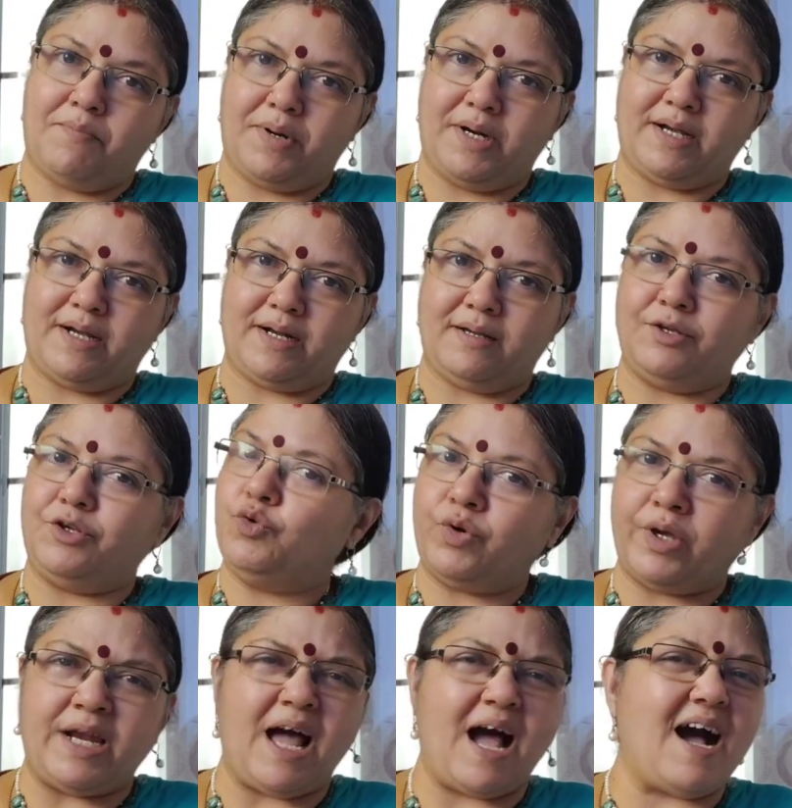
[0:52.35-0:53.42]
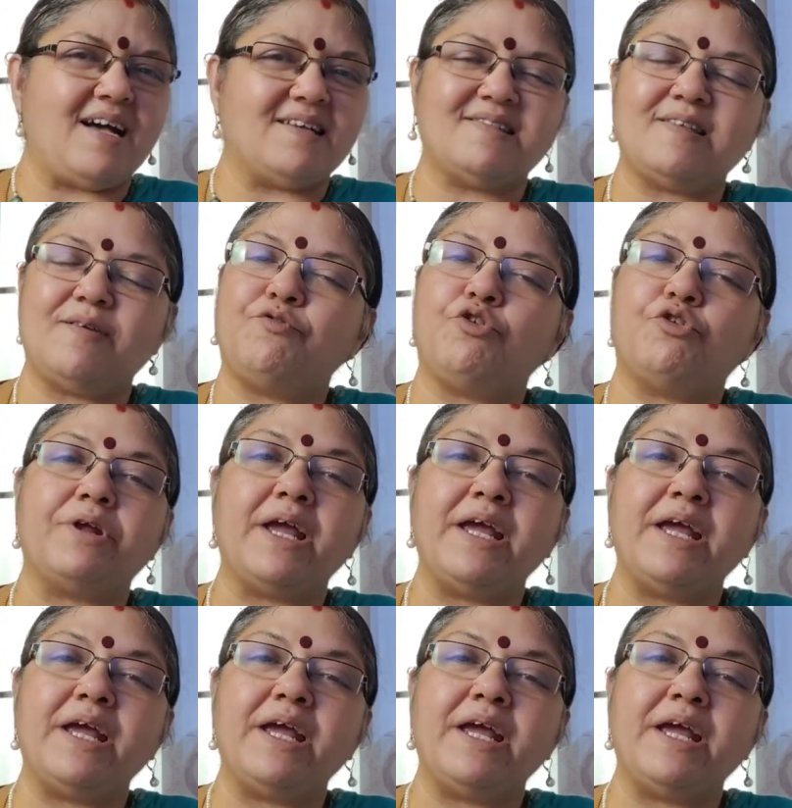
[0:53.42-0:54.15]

but you can ask them for